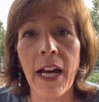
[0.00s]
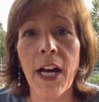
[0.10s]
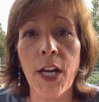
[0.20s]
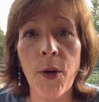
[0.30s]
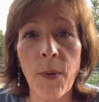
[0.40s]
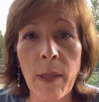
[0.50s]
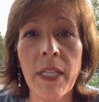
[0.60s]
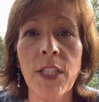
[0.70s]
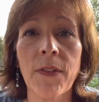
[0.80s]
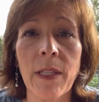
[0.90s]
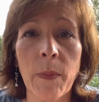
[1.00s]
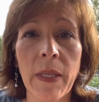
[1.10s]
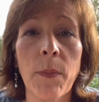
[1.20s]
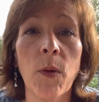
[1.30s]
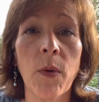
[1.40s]
Agreements for the
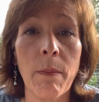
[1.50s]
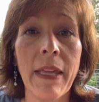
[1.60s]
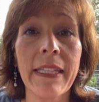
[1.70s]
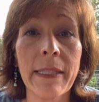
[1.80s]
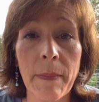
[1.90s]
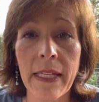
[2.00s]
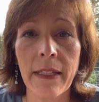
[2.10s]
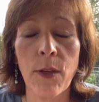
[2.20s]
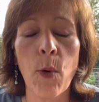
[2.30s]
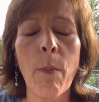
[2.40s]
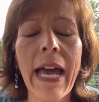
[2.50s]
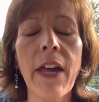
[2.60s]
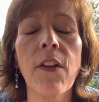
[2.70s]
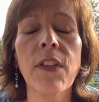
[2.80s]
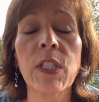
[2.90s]
people we're meant to meet, no
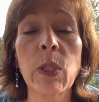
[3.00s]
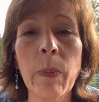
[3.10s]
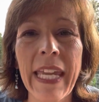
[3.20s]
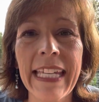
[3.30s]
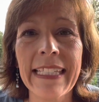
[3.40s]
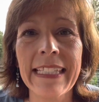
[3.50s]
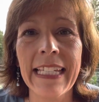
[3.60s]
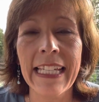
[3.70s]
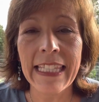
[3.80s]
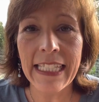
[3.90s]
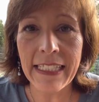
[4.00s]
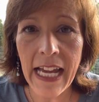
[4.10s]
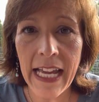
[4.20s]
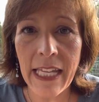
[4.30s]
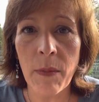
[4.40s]
matter the space, the
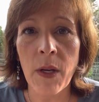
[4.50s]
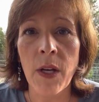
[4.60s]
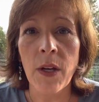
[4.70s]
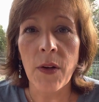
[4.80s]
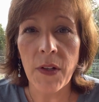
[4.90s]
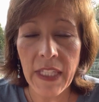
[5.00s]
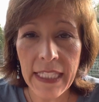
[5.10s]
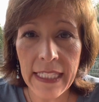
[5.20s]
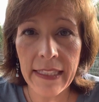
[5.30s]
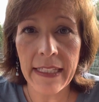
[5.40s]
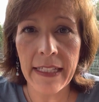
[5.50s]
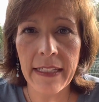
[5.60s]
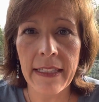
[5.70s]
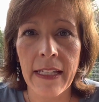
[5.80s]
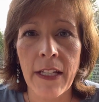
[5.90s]
time, or the
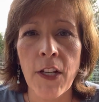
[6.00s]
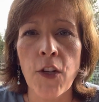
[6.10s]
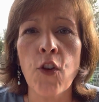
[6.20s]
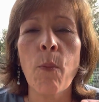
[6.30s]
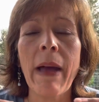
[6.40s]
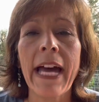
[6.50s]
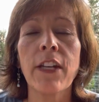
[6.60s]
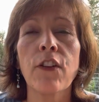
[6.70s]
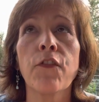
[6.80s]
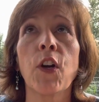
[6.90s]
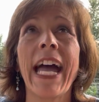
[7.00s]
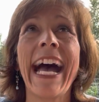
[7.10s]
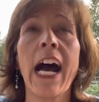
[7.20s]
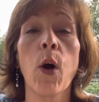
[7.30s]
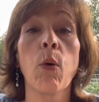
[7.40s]
distance. No matter for
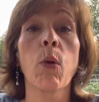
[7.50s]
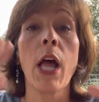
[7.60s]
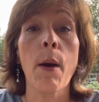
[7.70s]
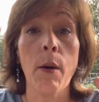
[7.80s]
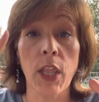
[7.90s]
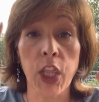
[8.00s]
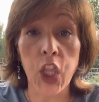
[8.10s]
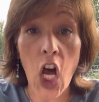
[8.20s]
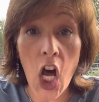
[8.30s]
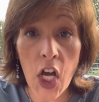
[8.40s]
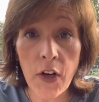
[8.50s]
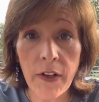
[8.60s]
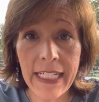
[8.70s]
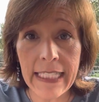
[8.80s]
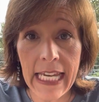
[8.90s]
how long or
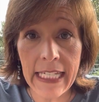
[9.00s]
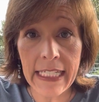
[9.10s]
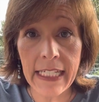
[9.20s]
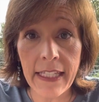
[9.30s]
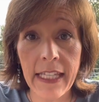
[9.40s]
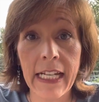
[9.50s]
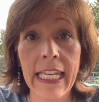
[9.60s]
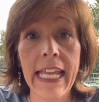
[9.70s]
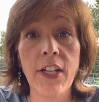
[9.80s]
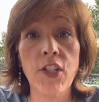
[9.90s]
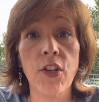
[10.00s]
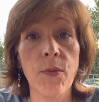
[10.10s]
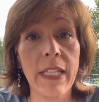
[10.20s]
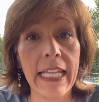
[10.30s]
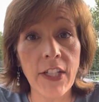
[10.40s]
extended the connection or
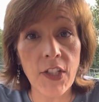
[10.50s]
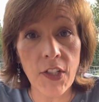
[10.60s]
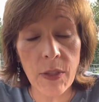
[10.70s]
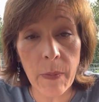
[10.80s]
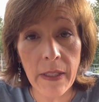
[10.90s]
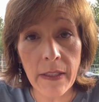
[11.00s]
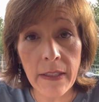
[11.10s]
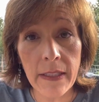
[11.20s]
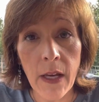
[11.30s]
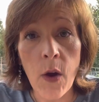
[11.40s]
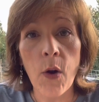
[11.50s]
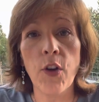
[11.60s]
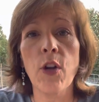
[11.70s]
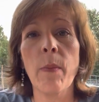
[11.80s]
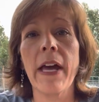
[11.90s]
relationship is, or
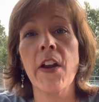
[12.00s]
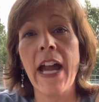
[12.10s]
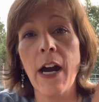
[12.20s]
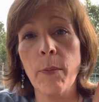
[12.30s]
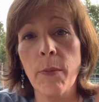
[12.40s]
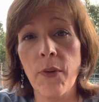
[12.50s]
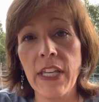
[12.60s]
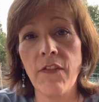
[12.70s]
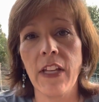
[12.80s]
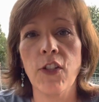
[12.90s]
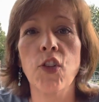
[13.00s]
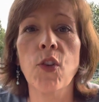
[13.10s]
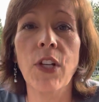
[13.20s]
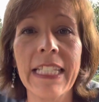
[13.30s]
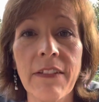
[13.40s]
no matter how brief and
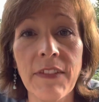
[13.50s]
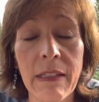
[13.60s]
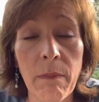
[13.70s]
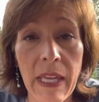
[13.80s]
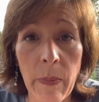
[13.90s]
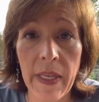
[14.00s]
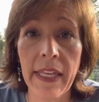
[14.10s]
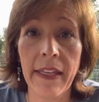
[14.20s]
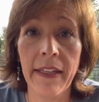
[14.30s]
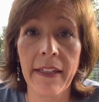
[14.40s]
short-lived it may be.